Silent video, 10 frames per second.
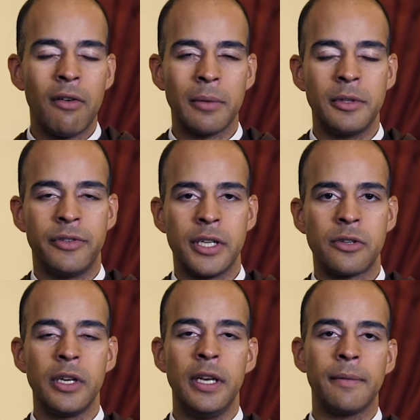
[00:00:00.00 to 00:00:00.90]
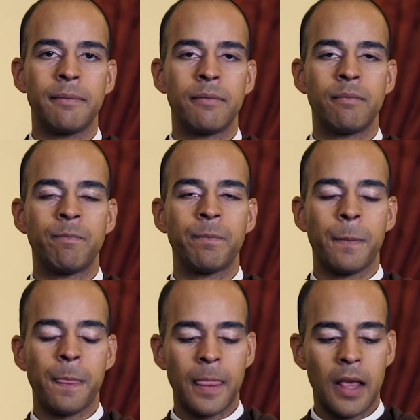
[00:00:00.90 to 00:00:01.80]
from the first reading
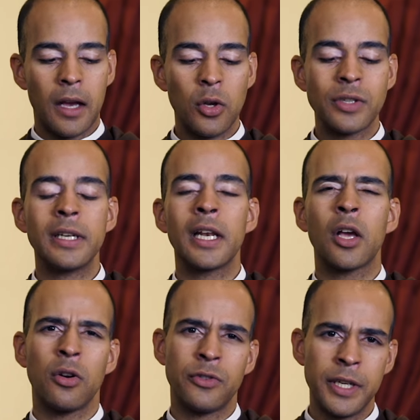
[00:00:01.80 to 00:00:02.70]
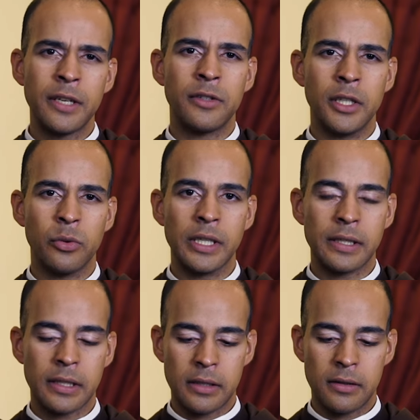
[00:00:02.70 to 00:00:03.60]
looks a little contradictory to
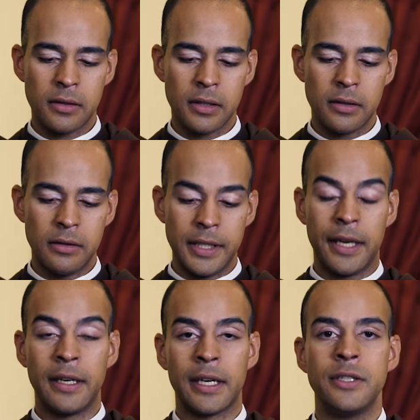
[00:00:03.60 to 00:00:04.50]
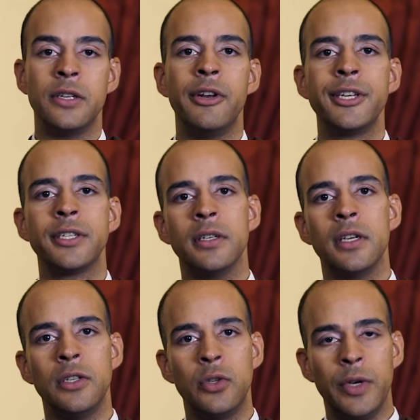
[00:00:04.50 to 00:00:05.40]
us, taking consideration
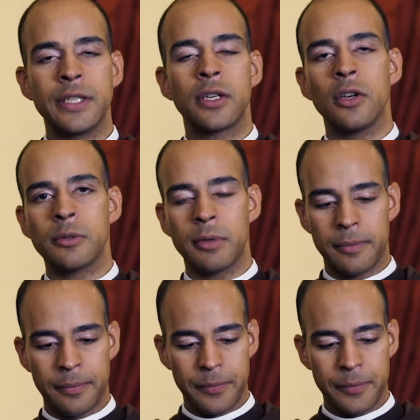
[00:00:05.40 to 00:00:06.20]
today's gospel.